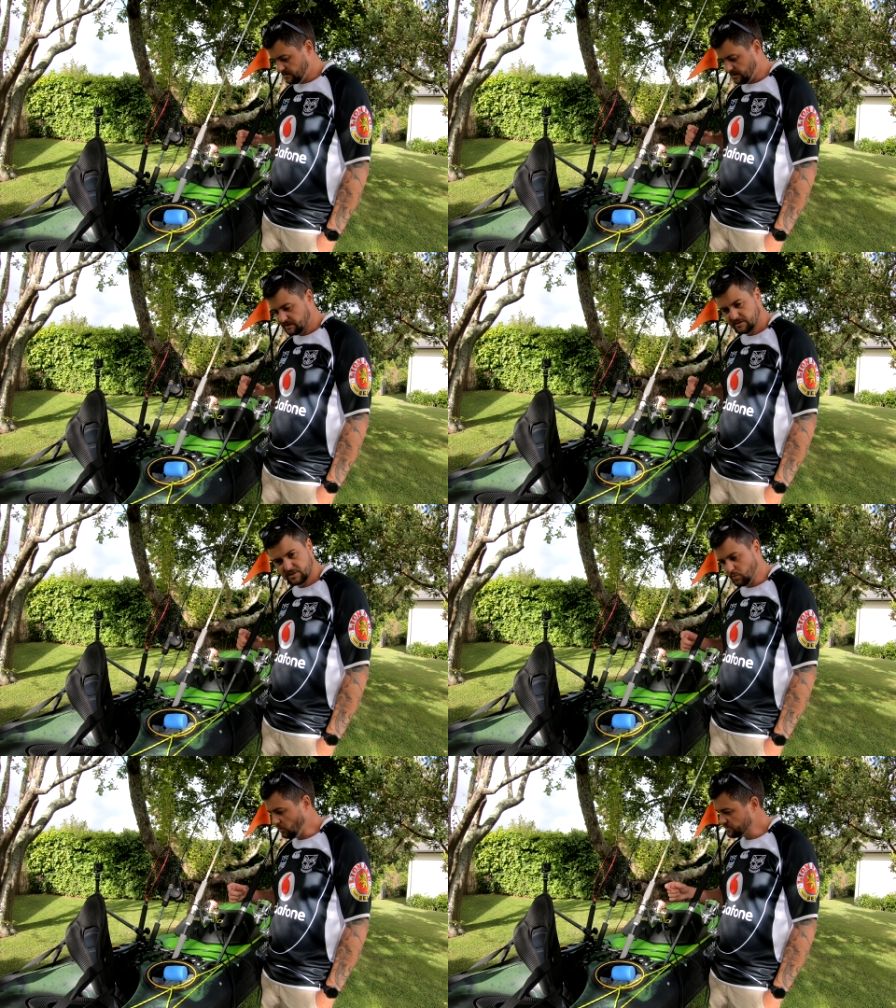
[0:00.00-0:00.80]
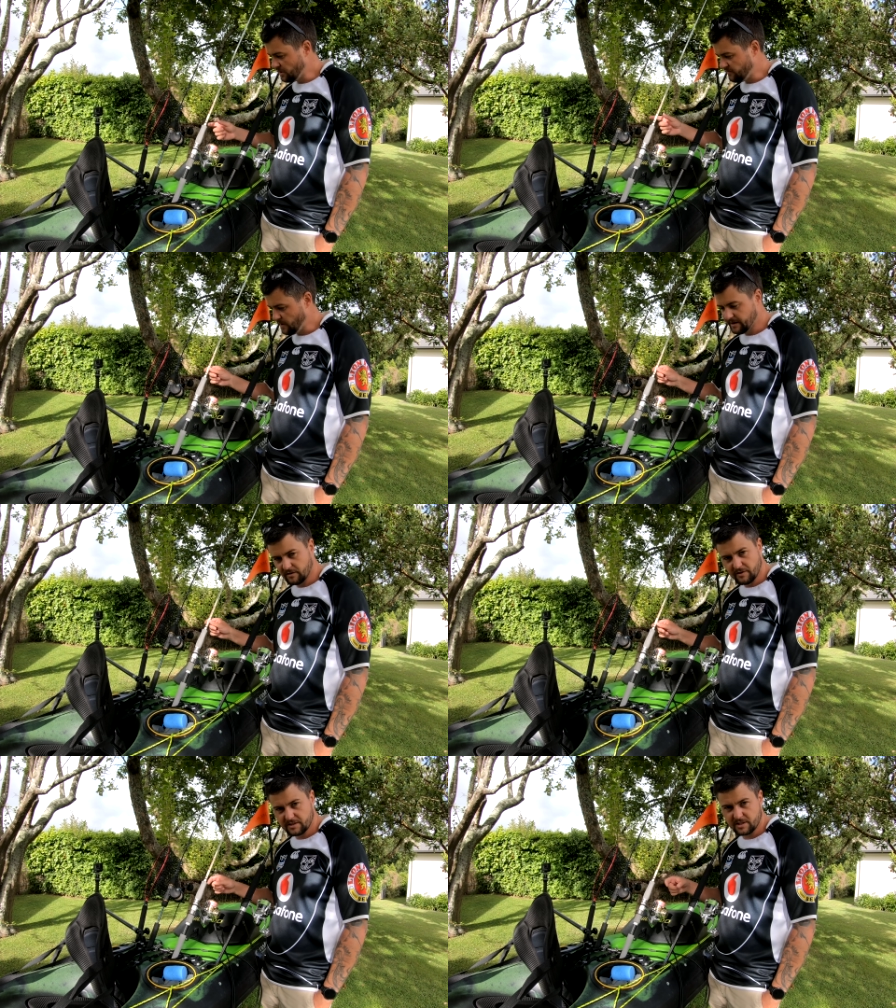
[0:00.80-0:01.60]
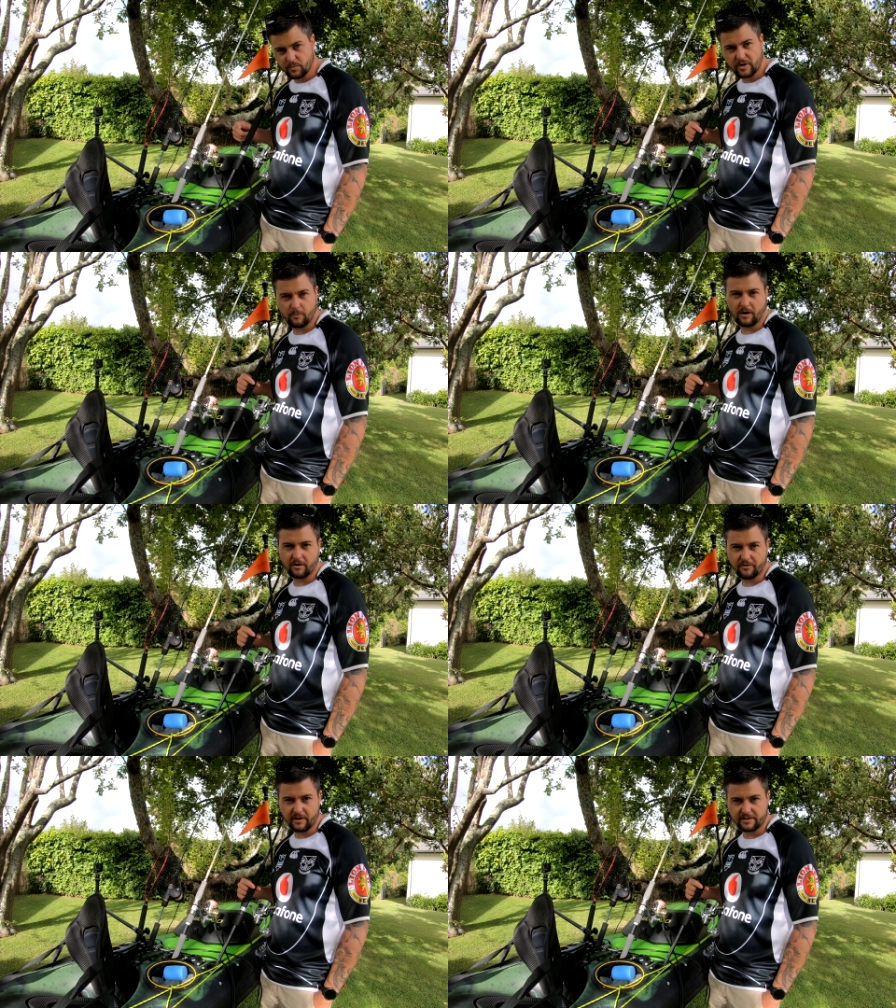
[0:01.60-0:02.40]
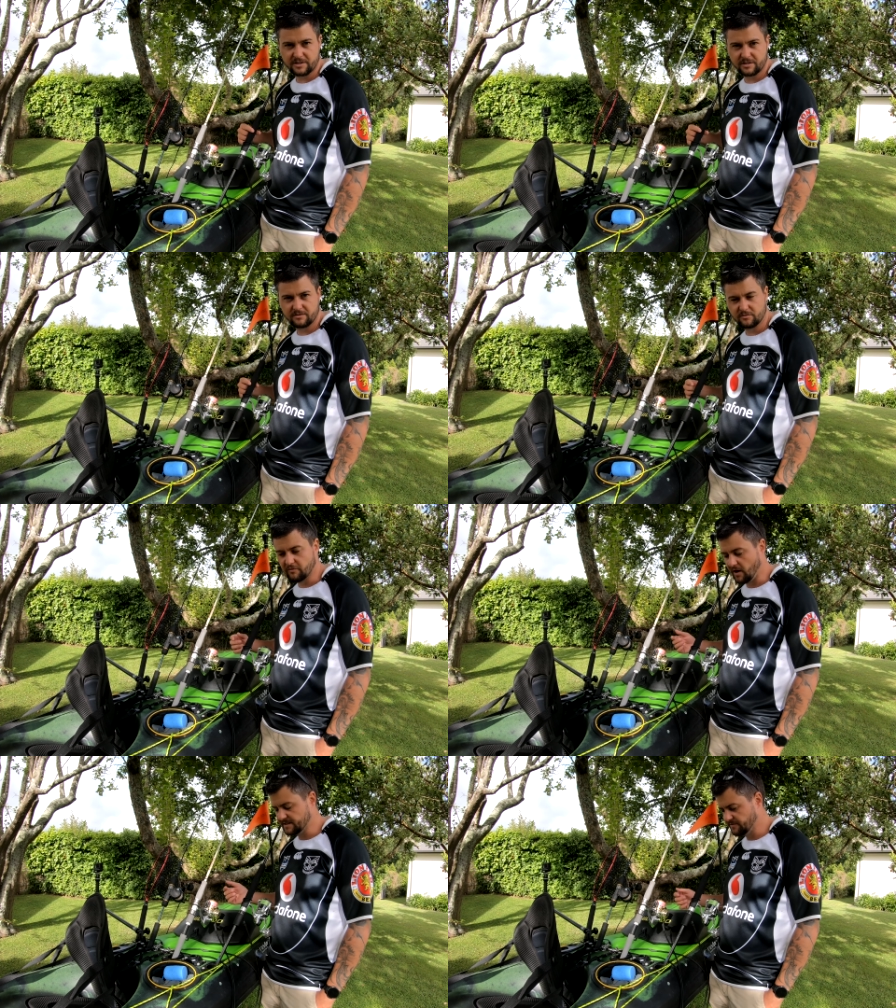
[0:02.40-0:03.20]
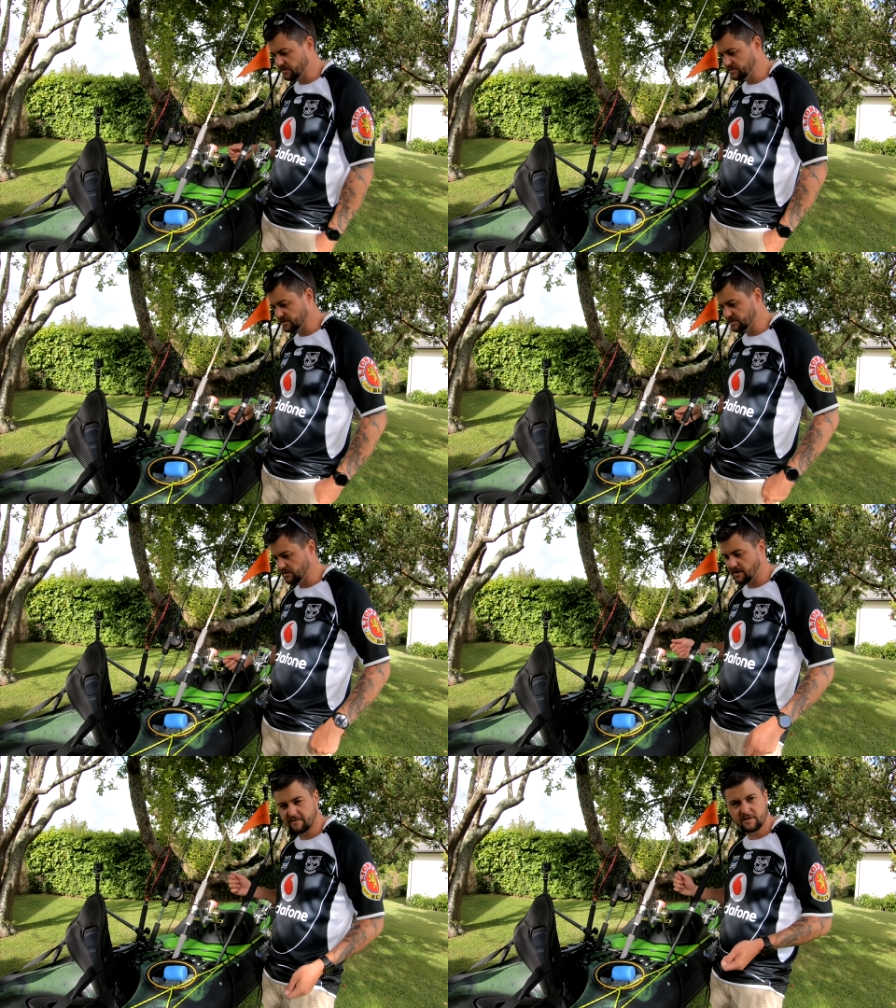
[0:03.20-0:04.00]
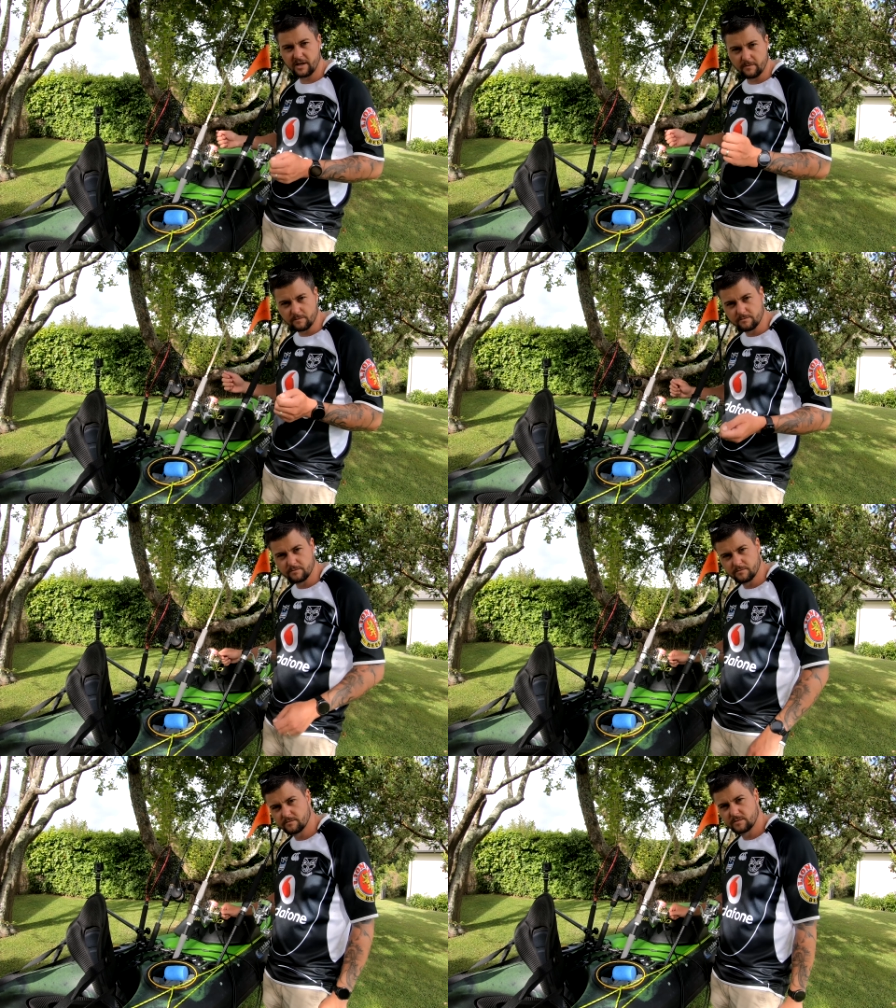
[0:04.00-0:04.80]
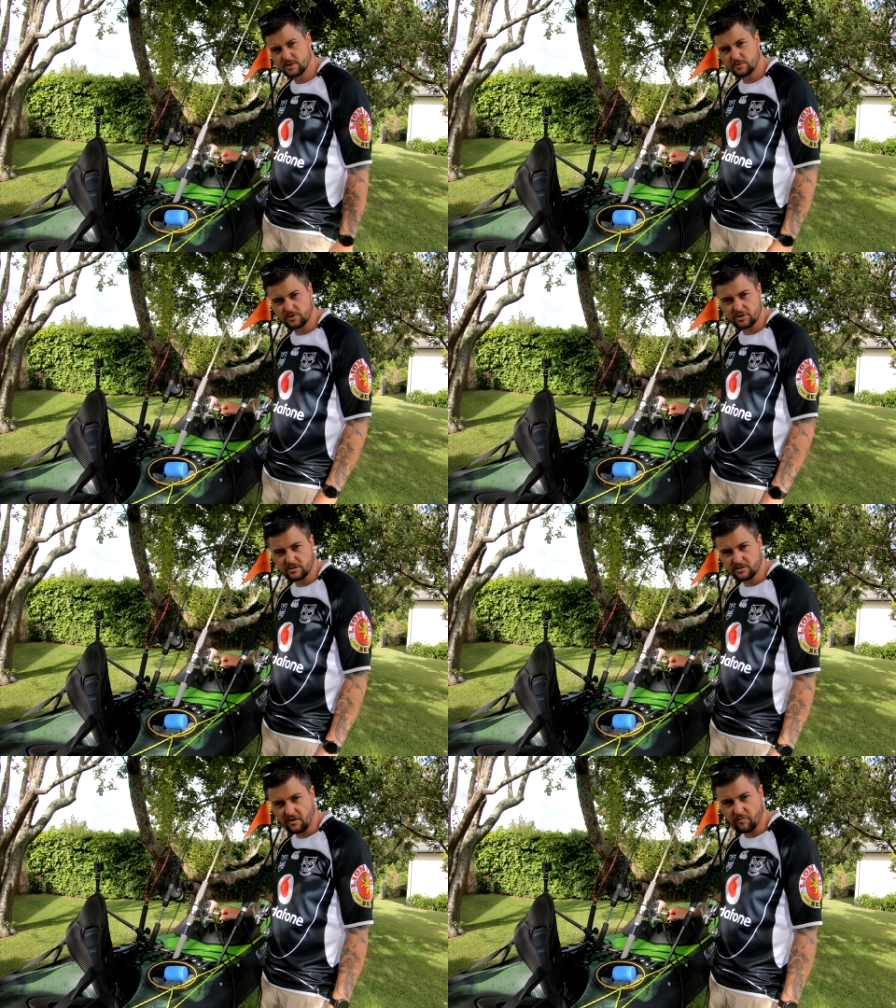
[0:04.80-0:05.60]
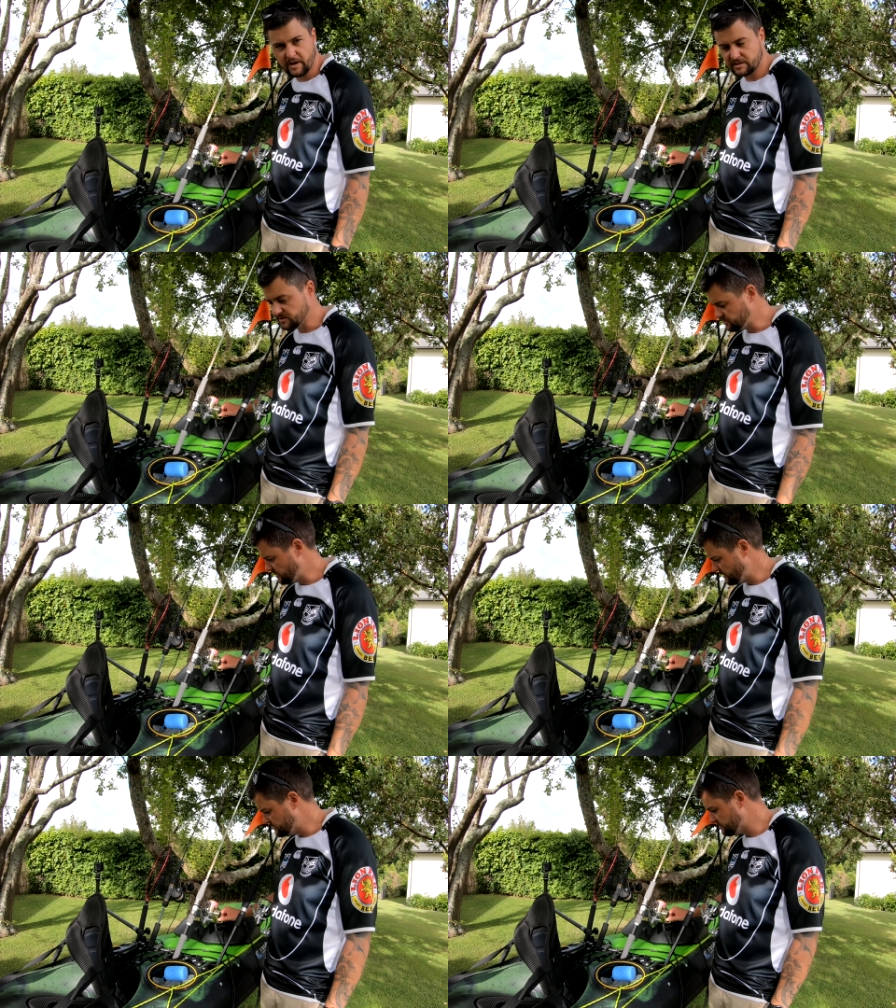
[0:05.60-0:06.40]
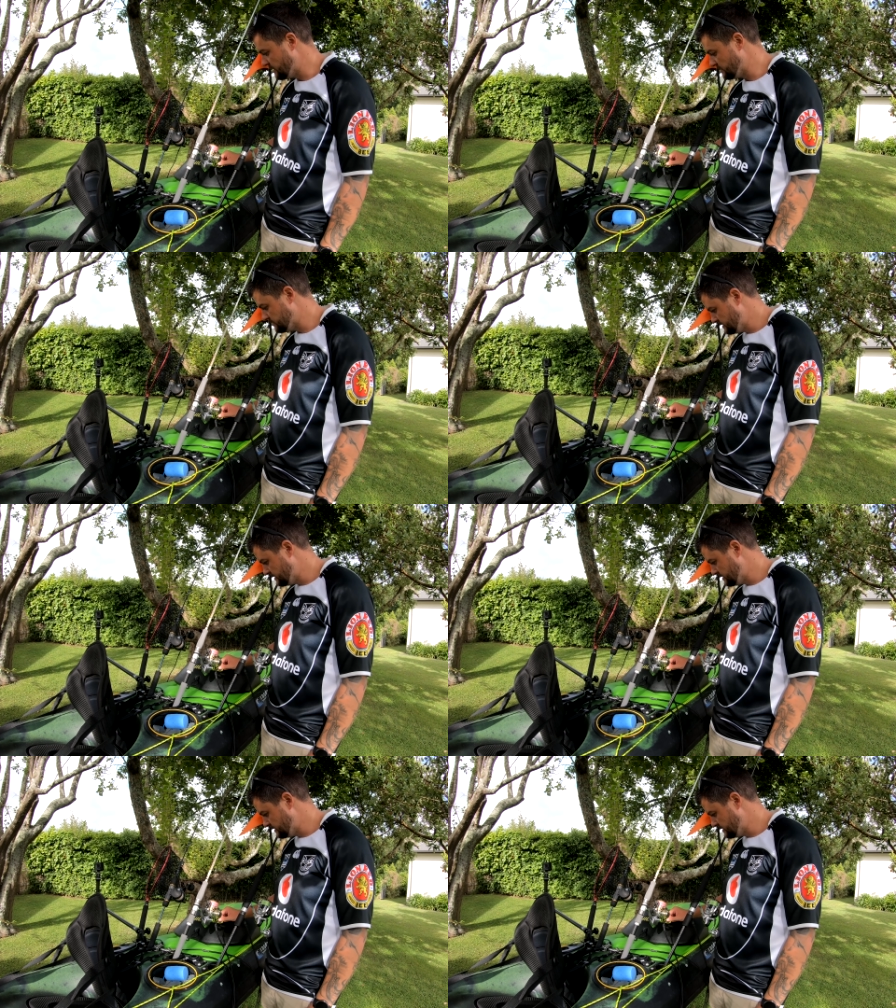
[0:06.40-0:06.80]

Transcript: a small soft bait on this and a big one on this, or vice versa, so I don't have to keep switching soft baits and jig heads around.